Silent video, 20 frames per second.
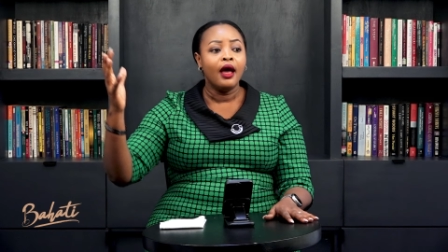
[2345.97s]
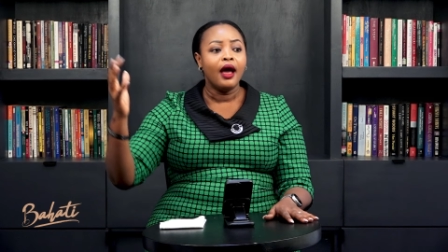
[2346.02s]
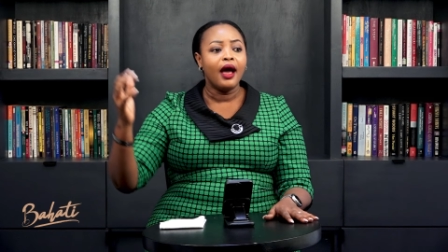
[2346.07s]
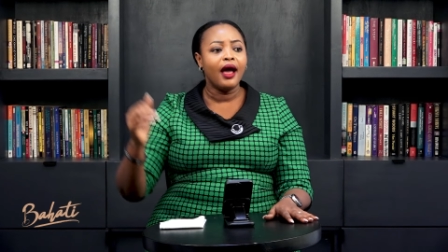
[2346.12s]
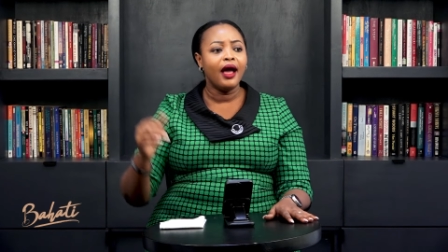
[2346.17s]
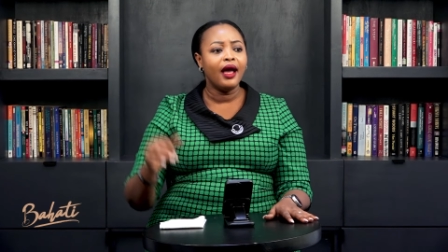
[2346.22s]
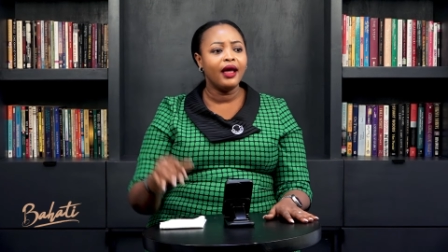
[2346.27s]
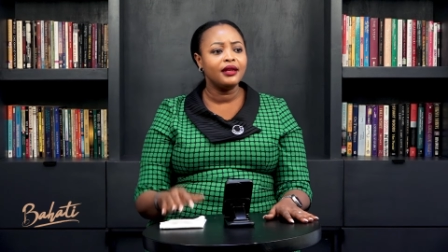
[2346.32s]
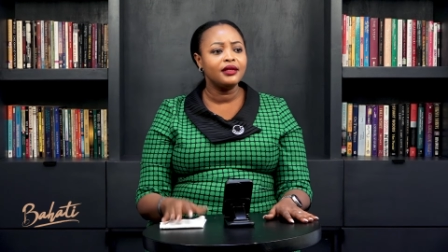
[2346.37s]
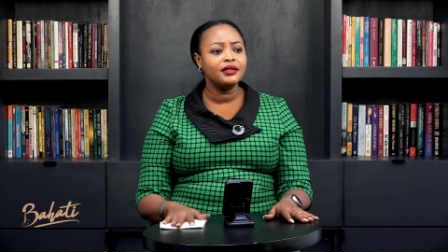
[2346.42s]

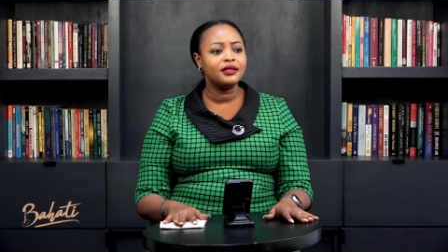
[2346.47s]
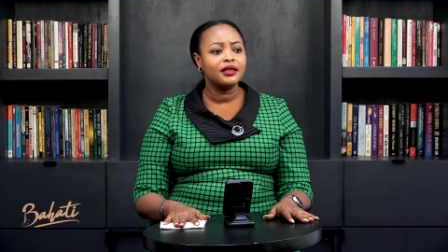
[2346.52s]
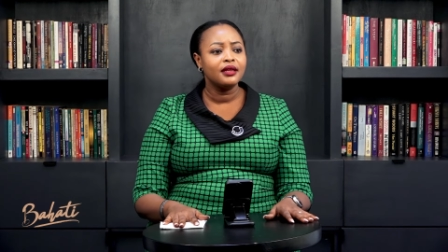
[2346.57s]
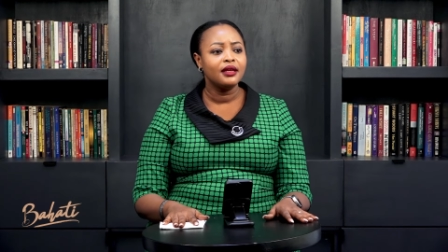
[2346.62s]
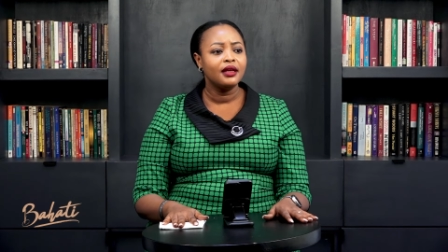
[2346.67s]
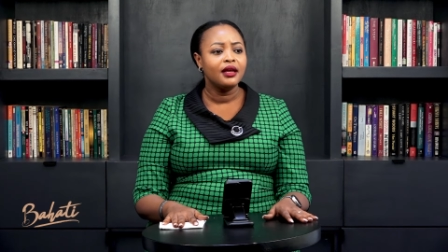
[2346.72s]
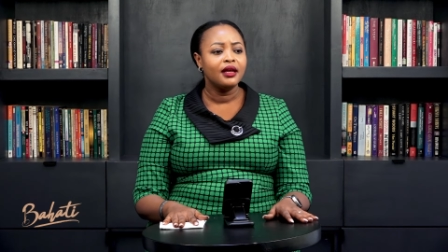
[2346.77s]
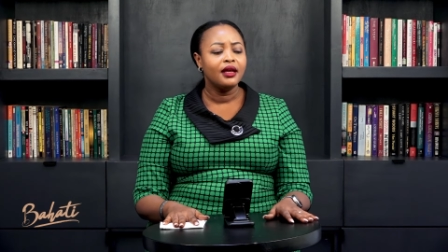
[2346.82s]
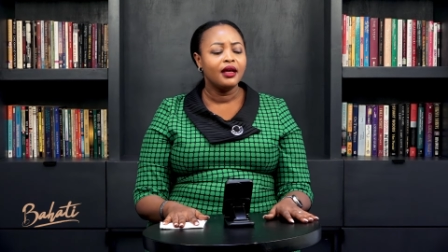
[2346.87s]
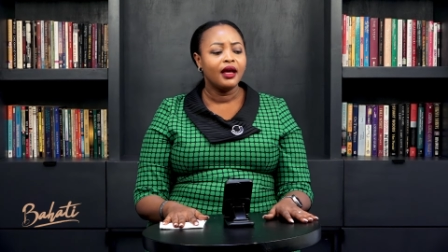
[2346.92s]
And
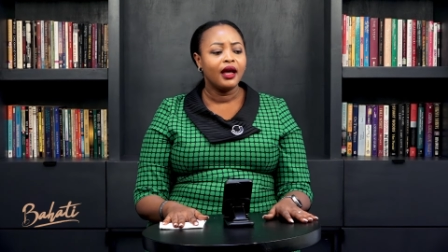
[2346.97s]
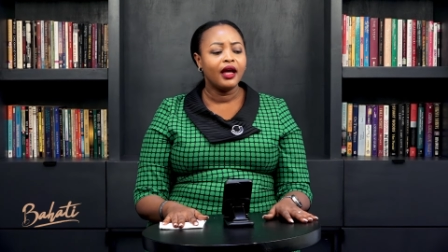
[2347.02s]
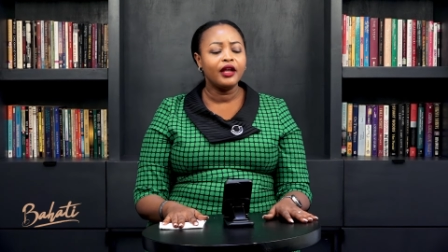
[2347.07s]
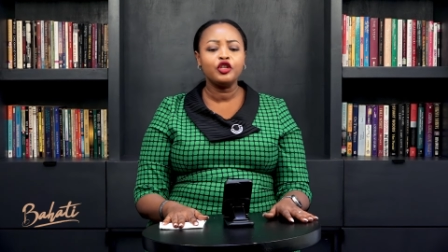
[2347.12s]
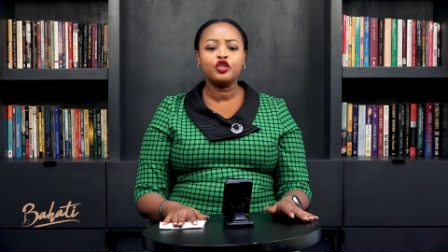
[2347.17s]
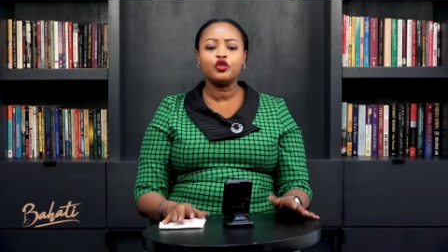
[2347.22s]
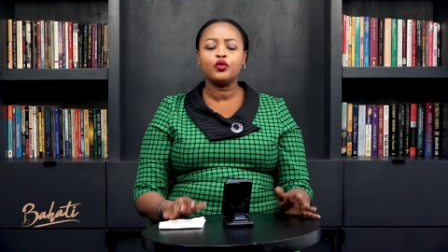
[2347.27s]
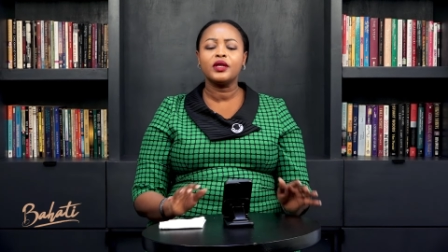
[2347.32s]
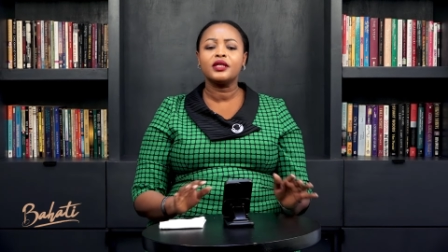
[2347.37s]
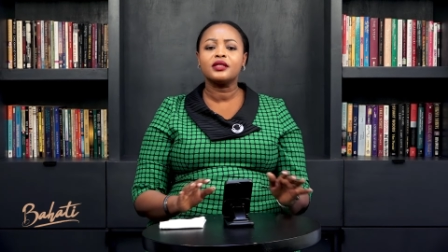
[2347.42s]

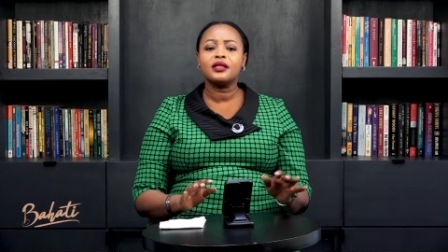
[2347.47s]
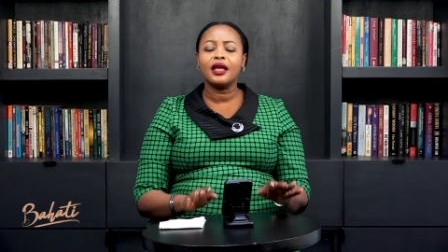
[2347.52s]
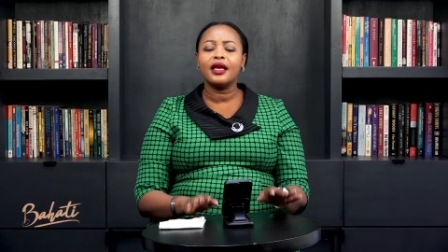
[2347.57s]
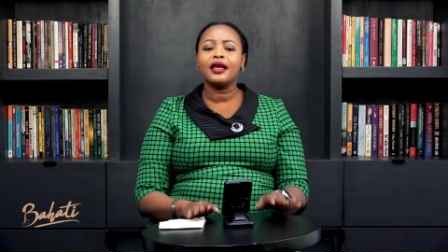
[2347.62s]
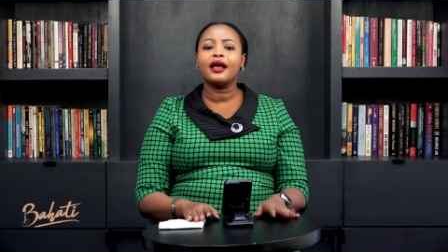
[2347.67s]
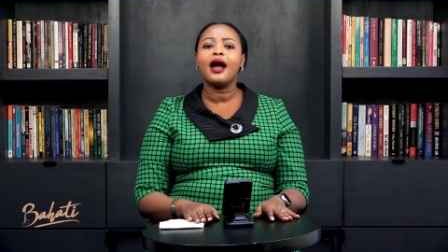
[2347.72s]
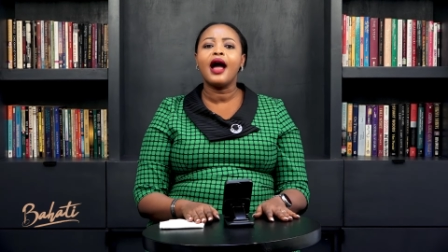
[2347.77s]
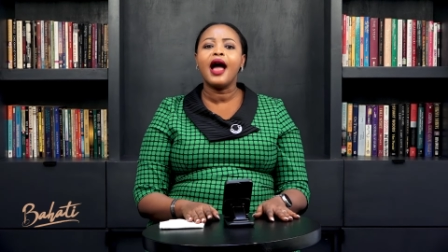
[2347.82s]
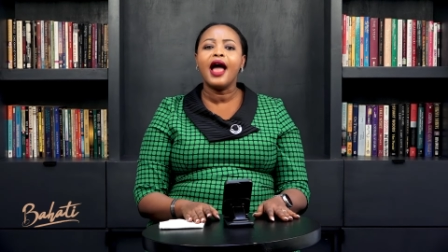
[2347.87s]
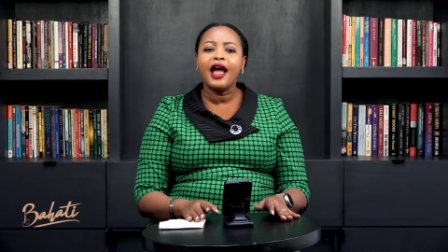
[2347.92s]
and she was
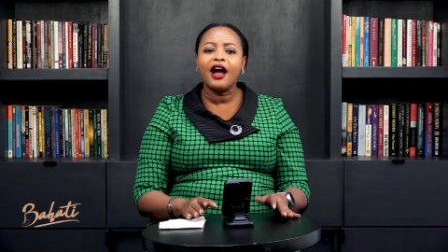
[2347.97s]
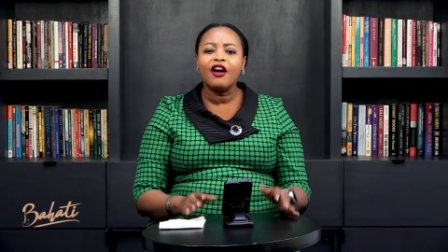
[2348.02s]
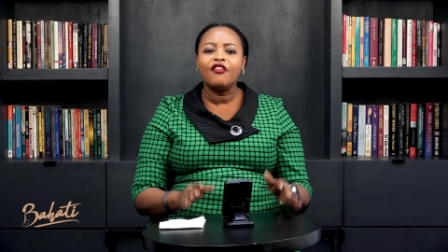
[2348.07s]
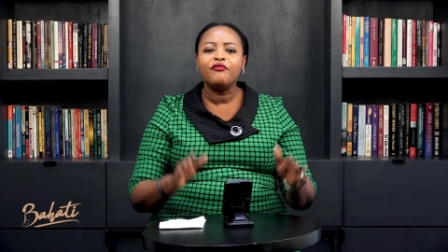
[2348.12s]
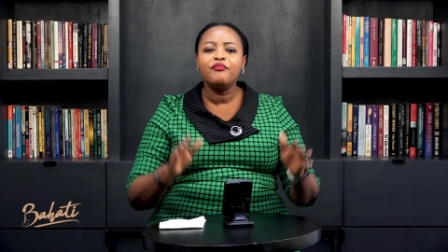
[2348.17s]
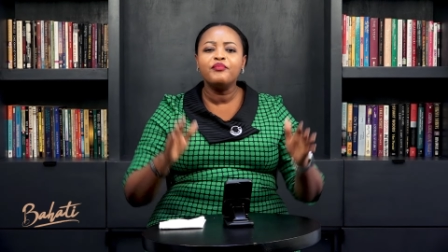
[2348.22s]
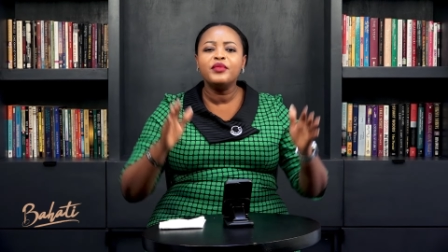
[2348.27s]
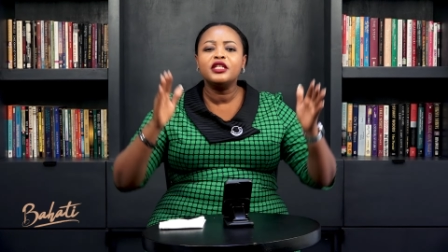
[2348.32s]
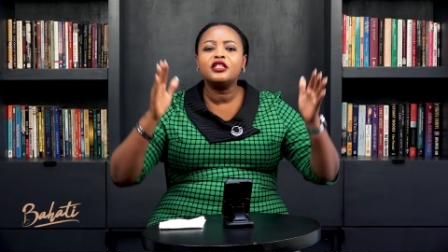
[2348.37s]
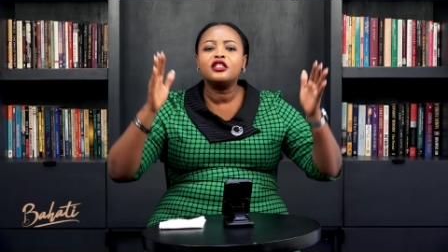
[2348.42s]
like, I
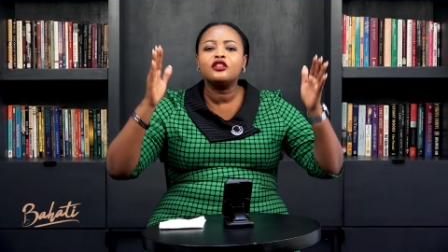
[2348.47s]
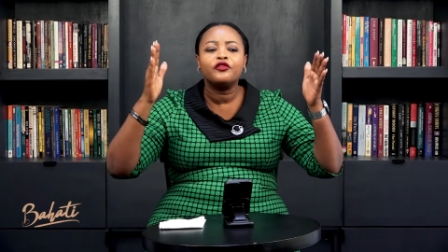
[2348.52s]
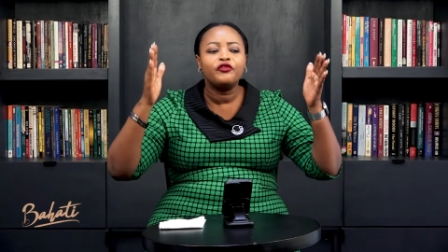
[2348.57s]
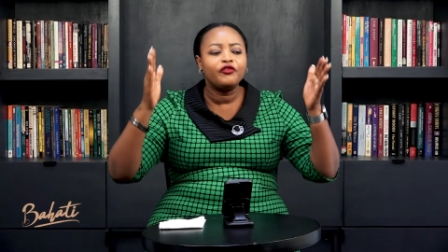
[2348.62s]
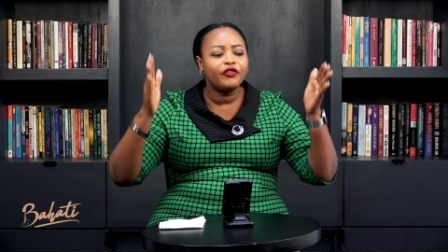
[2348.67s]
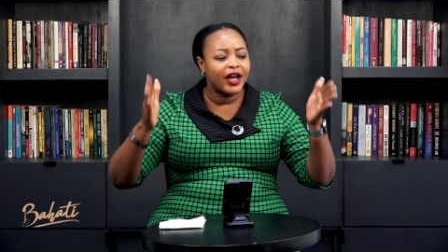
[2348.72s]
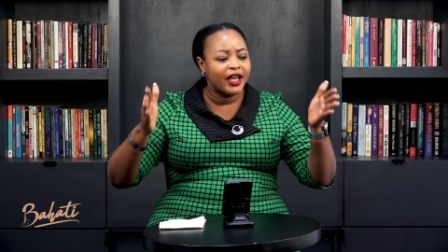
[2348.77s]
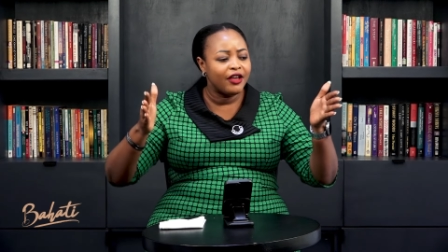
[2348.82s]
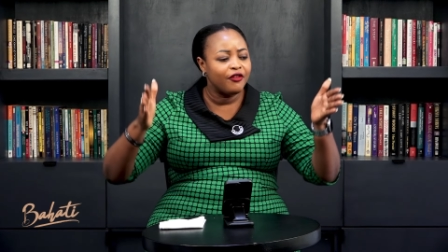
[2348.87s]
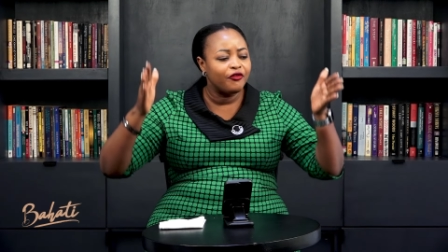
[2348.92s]
have missed
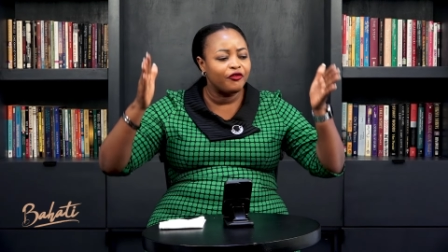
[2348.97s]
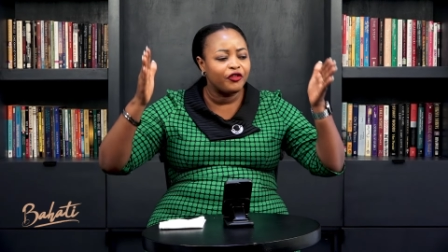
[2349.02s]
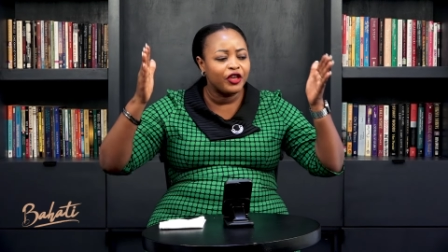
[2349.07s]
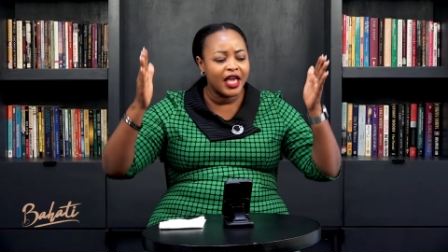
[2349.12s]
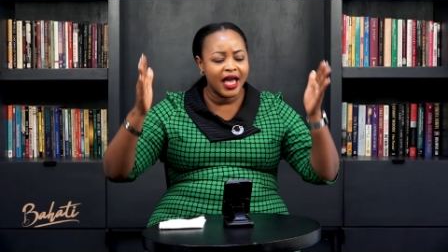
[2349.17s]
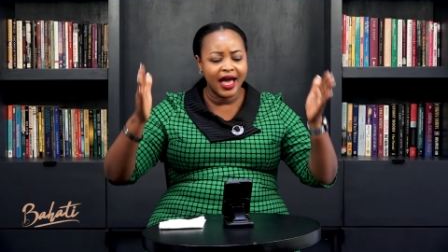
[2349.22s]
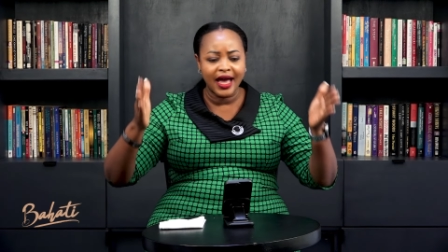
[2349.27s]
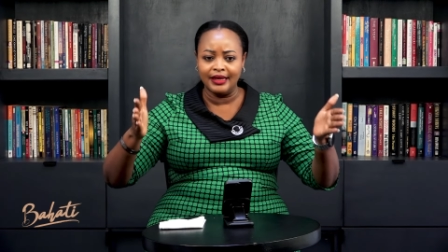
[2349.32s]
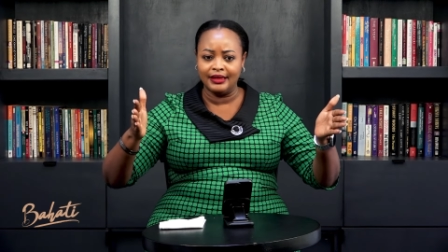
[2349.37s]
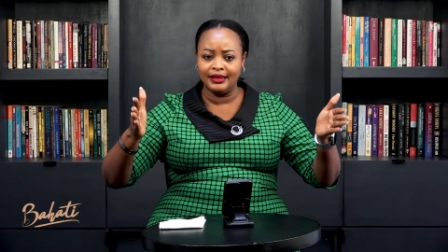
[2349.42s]
five
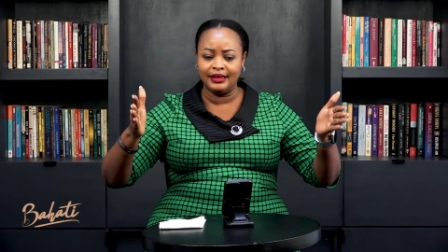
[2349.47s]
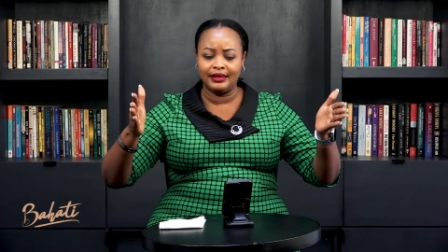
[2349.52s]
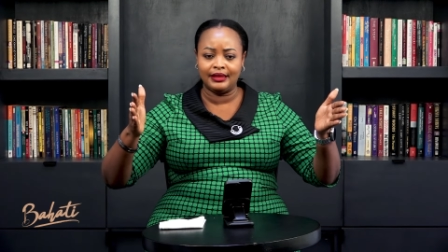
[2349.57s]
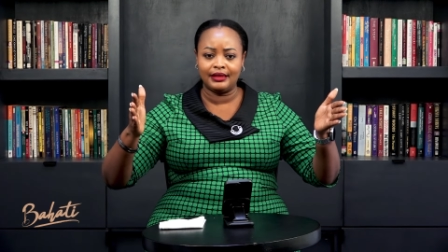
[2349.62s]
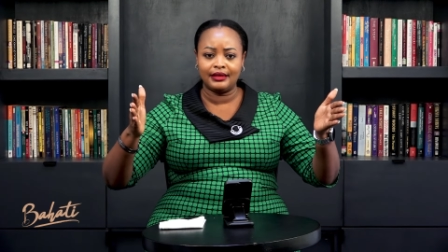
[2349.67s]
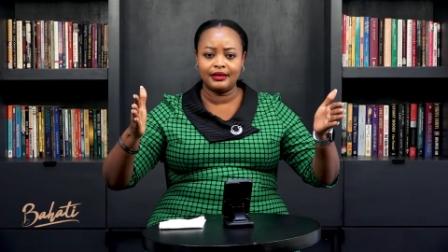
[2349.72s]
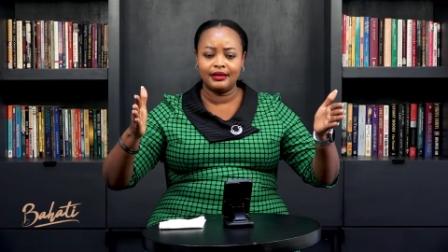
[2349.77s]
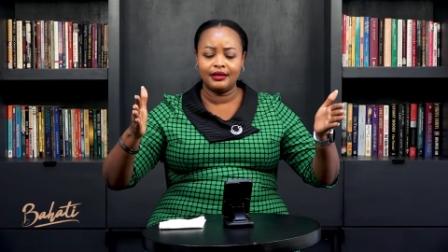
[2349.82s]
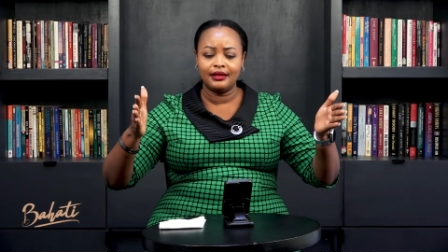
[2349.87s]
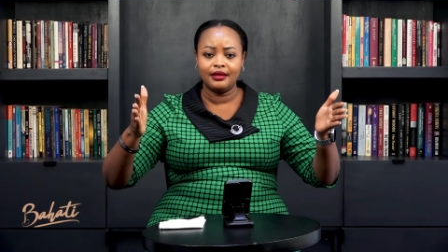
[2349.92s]

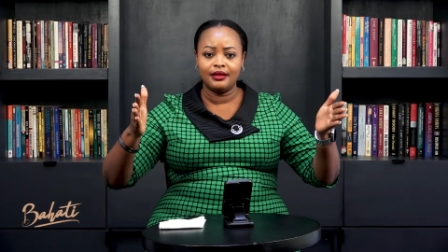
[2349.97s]
years